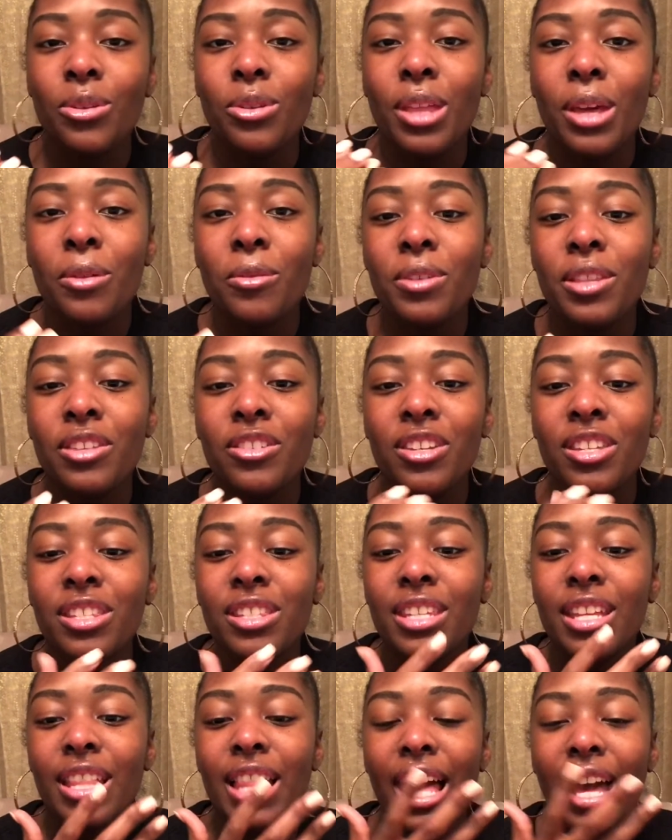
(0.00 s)
They really just
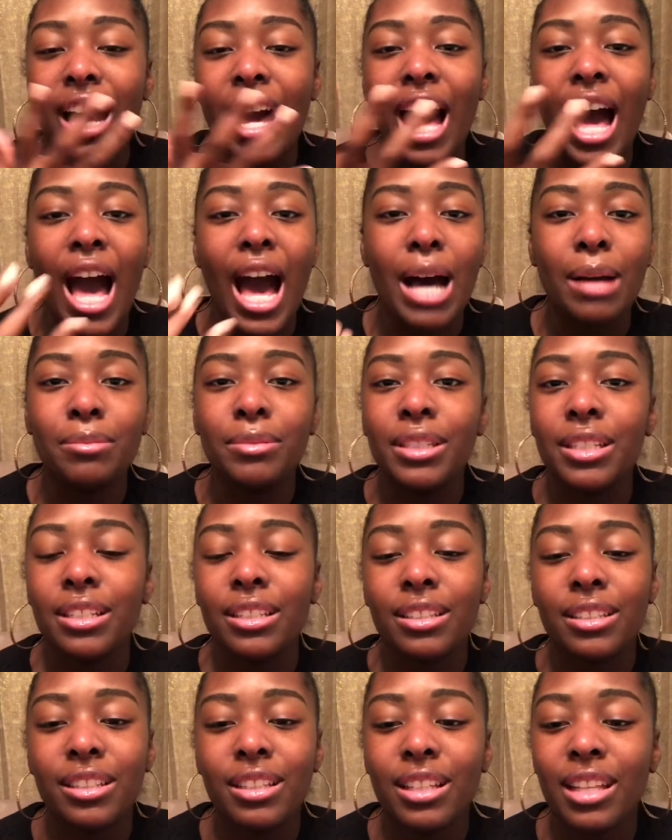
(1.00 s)
see like an
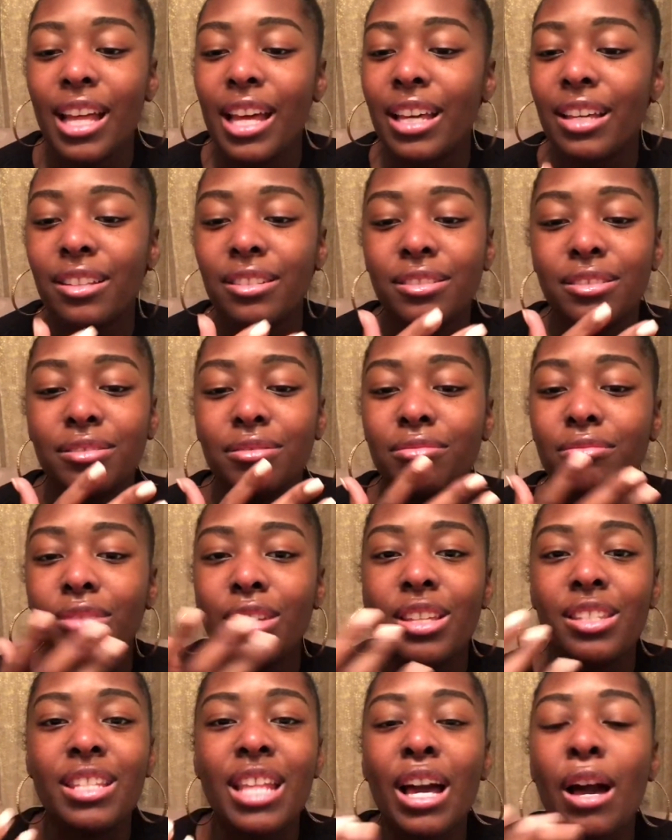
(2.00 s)
object. Like,
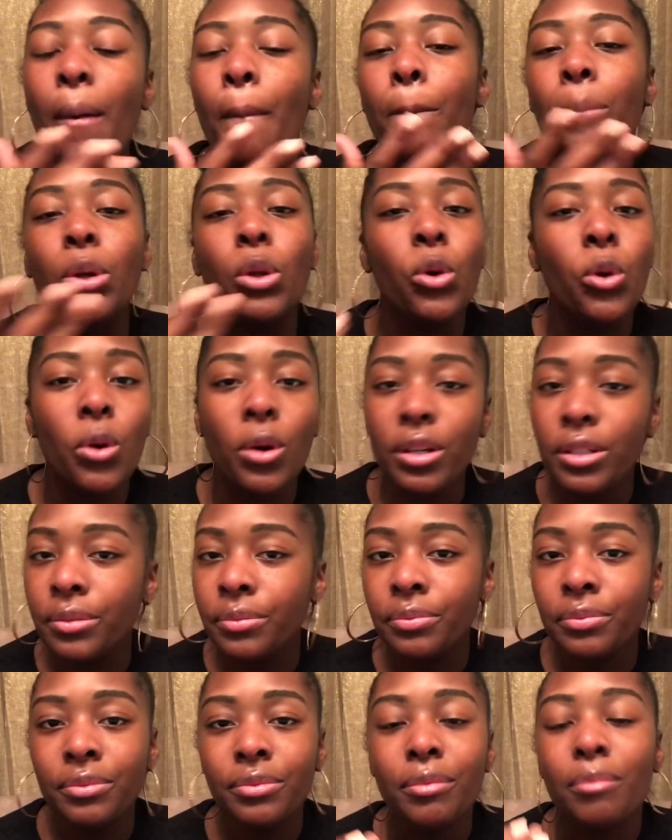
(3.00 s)
it's like a blur.
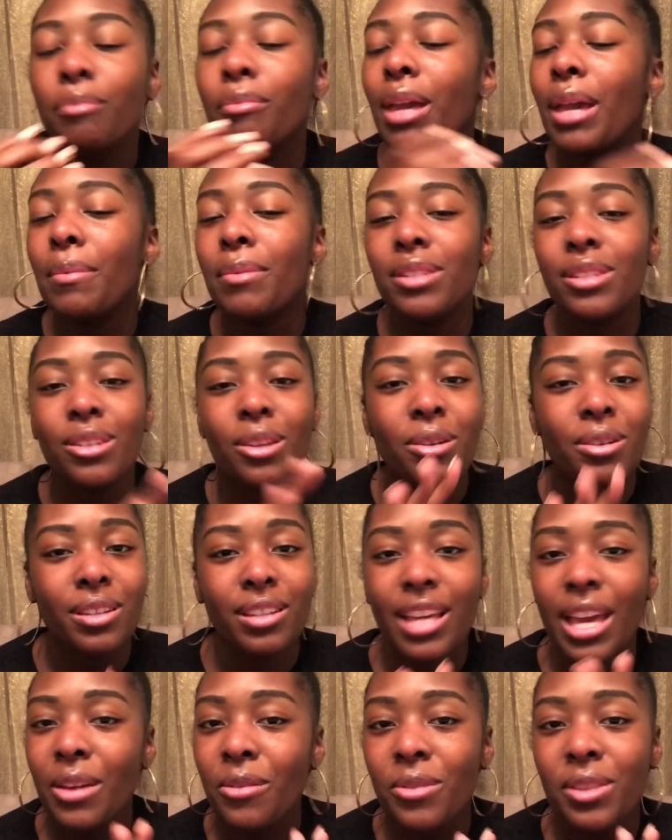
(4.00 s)
Babies
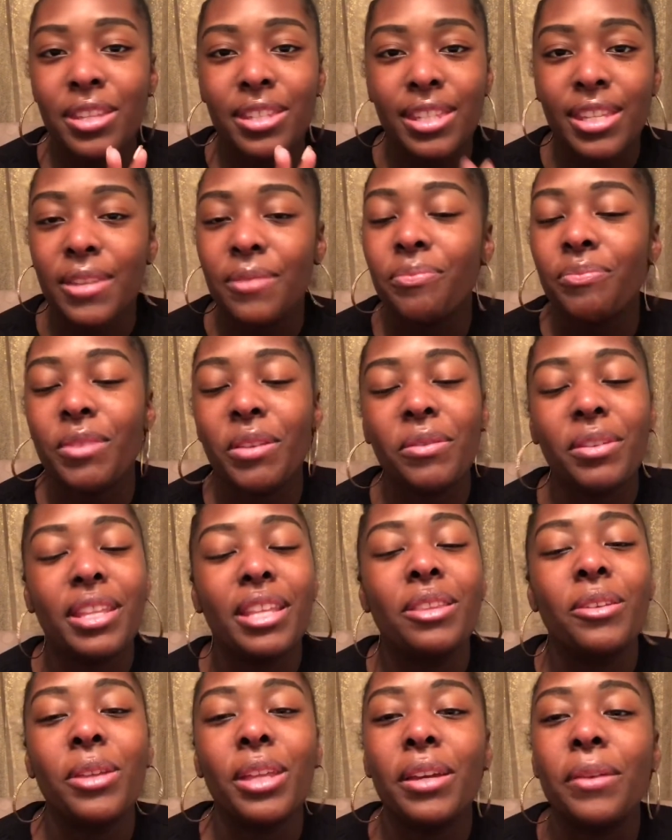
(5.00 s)
can't really see, if you
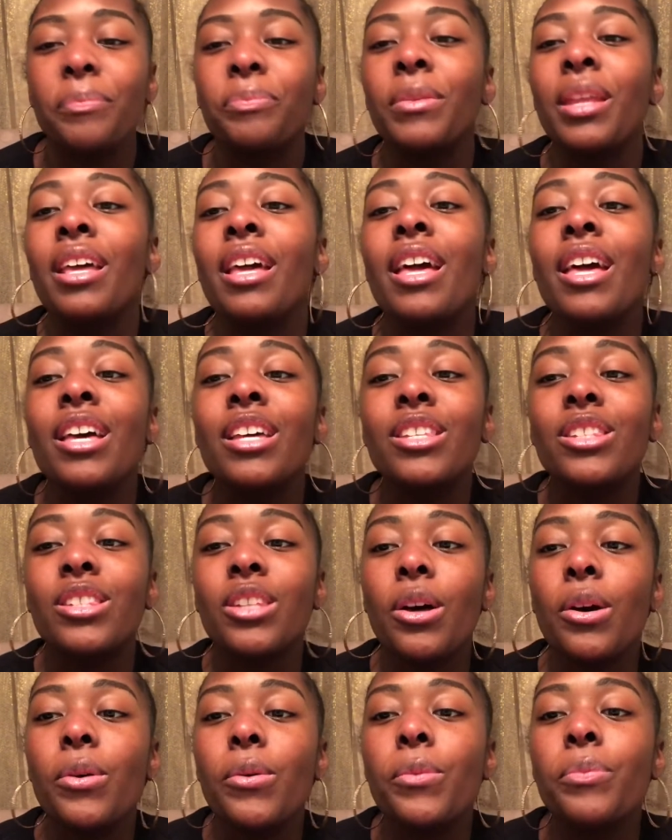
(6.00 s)
didn't know that.
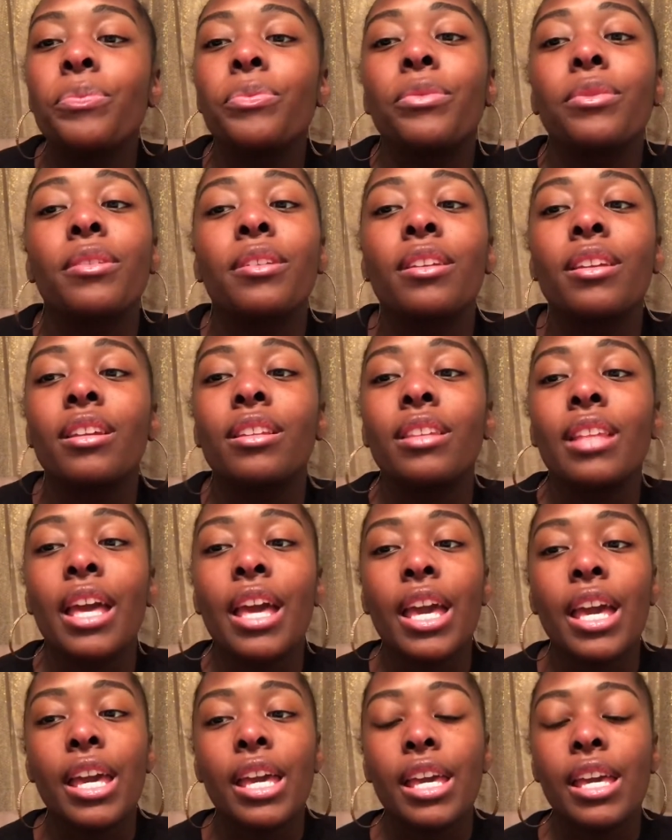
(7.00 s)
So,
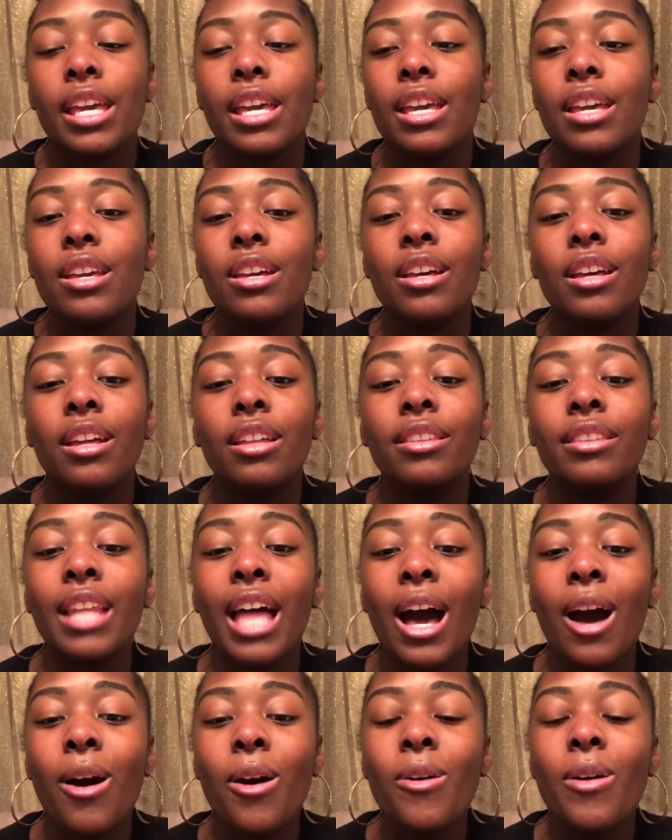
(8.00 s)

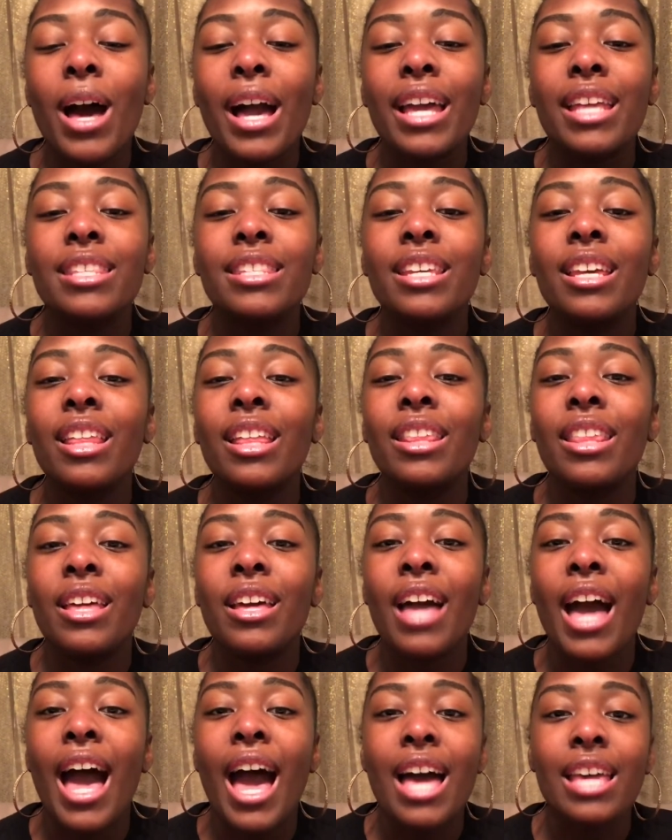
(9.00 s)
now I can tell that
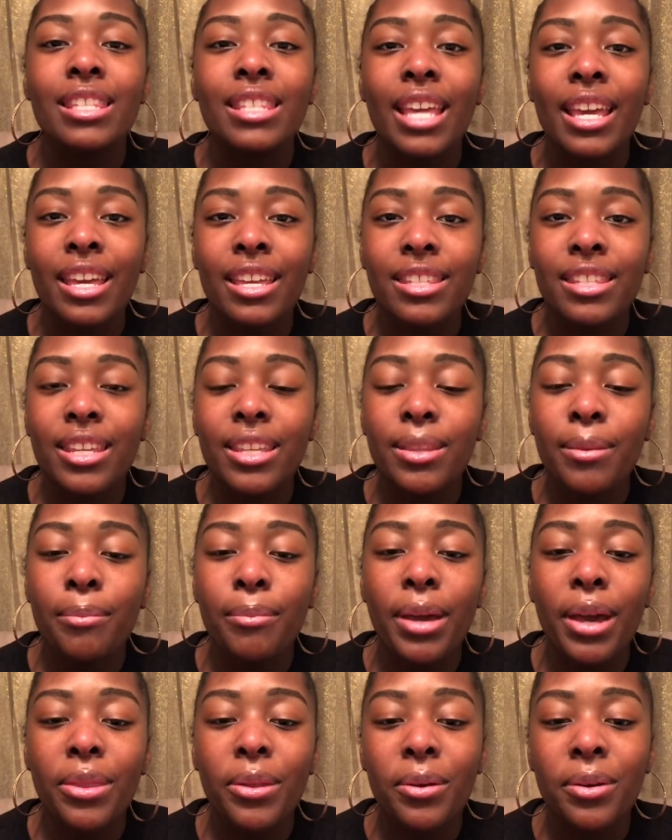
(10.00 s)
their eyesight is getting
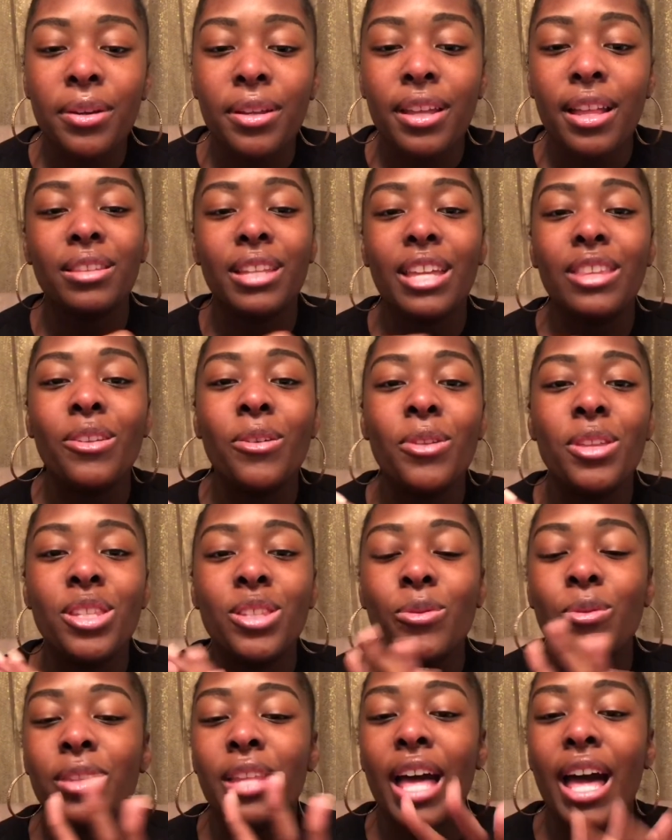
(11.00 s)
better. They notice
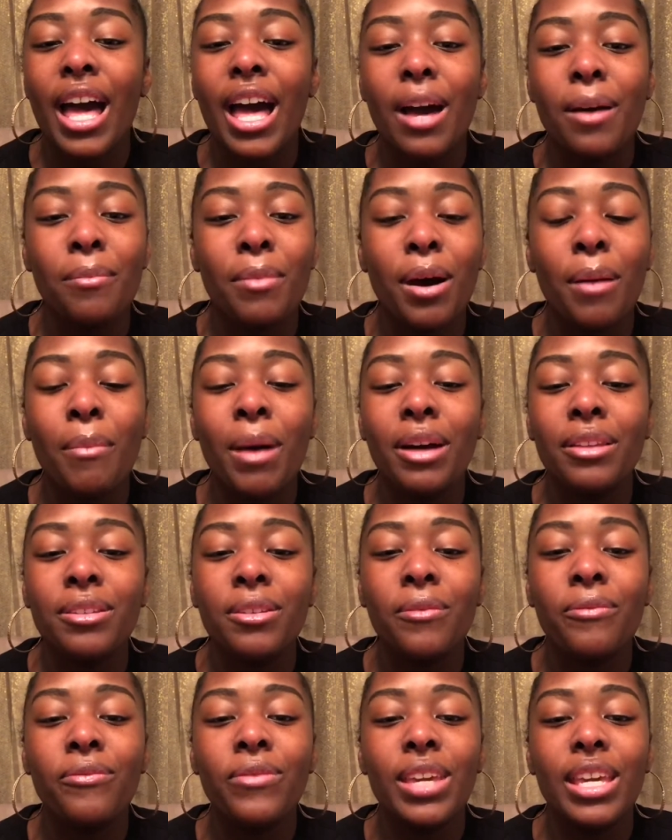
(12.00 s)
when I'm about to
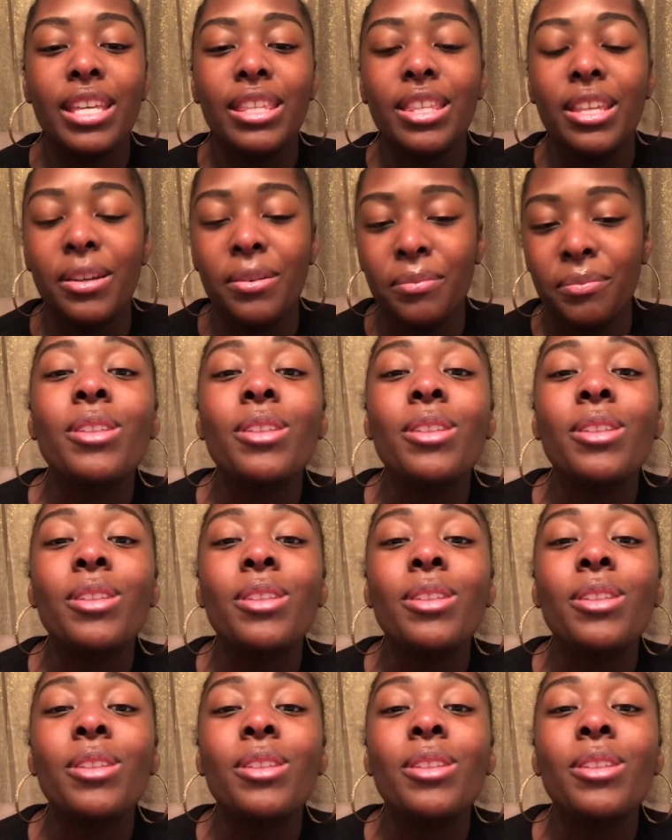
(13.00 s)
feed them.